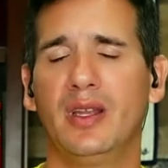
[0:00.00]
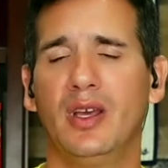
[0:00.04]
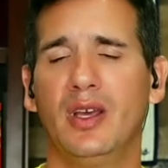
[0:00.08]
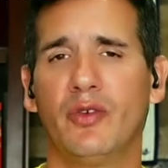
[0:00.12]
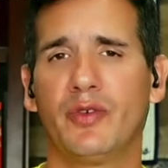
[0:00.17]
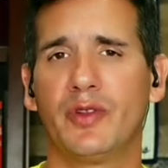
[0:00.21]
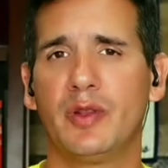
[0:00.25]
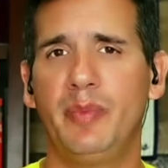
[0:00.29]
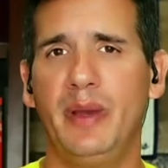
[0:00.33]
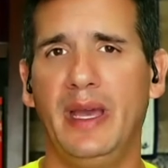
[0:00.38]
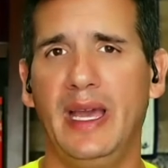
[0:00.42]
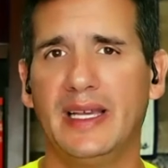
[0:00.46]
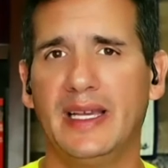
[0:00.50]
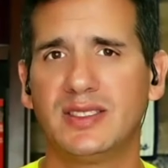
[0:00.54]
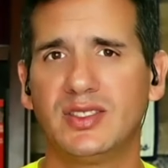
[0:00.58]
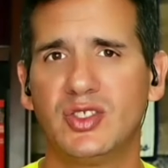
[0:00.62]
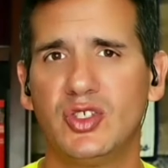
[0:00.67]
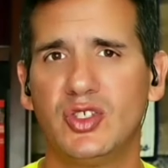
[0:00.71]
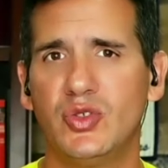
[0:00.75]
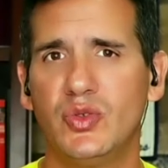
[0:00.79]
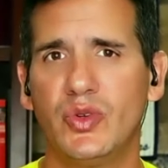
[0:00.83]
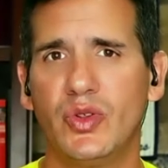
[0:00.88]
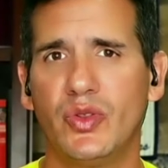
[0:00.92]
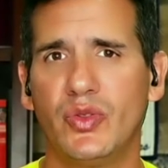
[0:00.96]
over the past
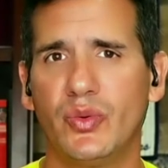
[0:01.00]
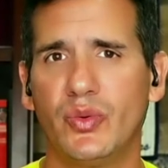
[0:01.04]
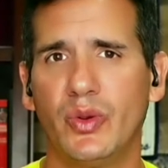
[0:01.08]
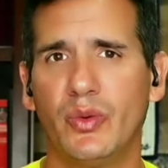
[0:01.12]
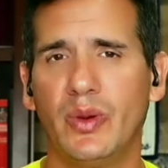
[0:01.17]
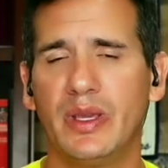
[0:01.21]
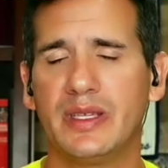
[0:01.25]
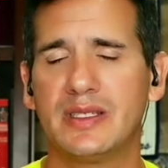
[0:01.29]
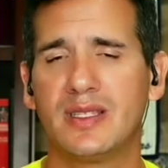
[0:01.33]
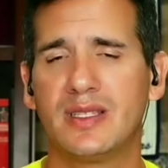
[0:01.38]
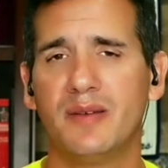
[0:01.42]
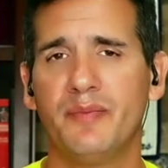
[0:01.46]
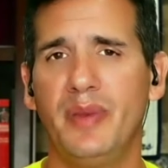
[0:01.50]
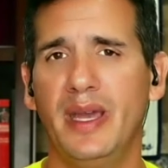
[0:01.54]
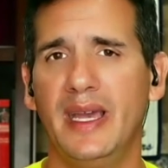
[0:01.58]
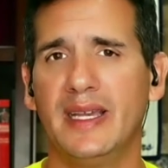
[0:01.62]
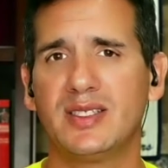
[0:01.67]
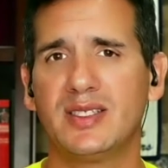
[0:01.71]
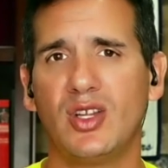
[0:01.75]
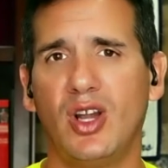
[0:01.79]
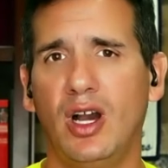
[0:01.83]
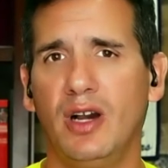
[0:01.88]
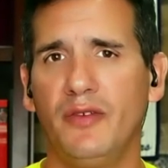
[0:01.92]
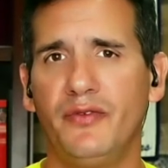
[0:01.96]
2 to 3 weeks, the
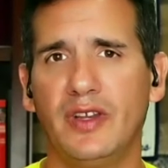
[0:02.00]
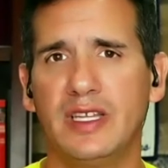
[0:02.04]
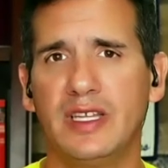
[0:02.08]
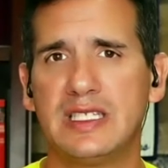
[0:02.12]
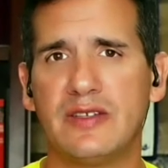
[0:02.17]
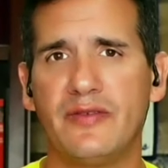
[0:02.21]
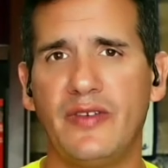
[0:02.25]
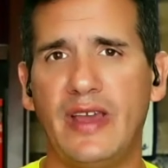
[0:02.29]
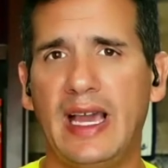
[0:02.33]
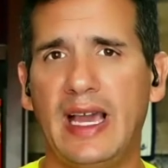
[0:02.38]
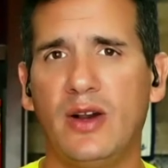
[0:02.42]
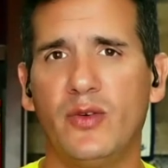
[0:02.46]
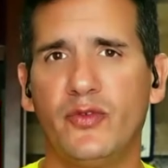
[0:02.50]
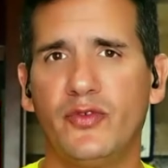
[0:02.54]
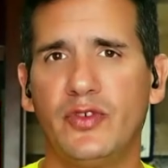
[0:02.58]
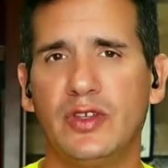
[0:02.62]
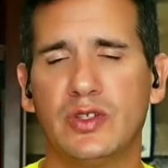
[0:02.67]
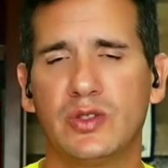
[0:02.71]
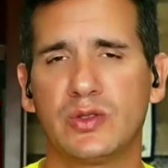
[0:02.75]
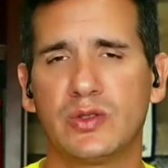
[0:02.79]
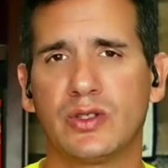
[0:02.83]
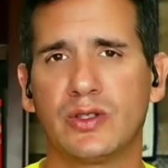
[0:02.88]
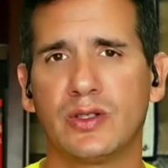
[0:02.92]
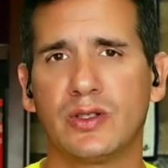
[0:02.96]
best offensive
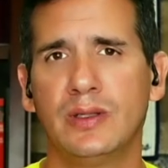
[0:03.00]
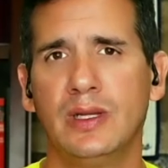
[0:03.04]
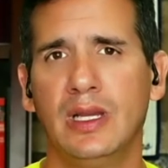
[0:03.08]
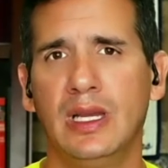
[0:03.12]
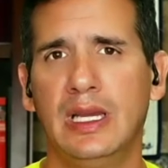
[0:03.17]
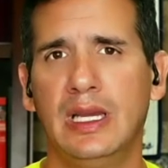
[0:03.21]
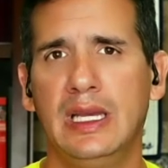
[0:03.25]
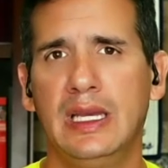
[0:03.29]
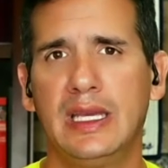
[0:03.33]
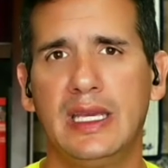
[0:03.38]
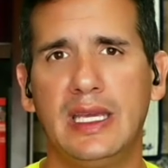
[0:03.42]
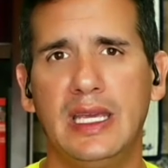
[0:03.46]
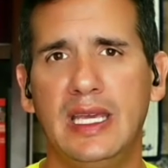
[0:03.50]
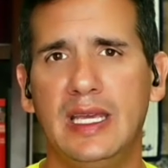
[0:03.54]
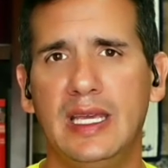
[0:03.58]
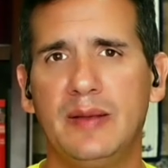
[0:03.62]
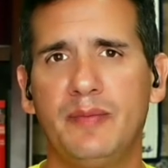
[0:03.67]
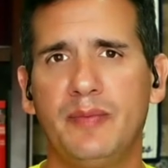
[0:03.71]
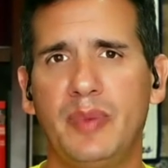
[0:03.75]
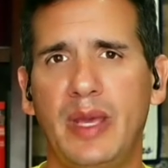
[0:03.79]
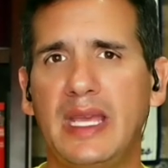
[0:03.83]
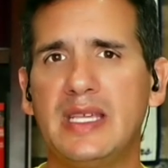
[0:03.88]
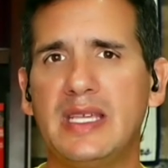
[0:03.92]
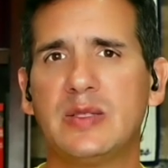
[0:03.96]
outfielder
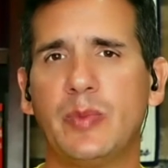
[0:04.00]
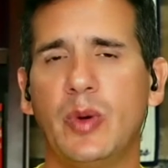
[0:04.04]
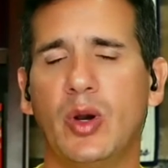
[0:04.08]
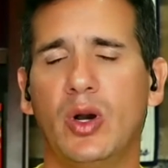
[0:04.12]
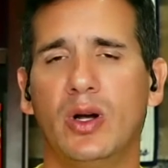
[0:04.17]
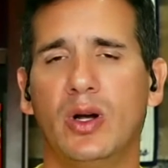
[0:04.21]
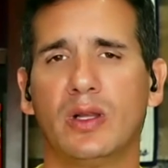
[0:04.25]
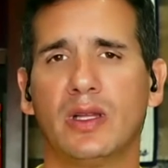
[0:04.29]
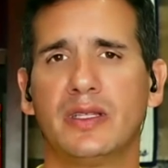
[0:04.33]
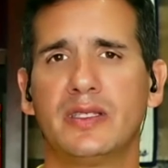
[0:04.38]
in baseball.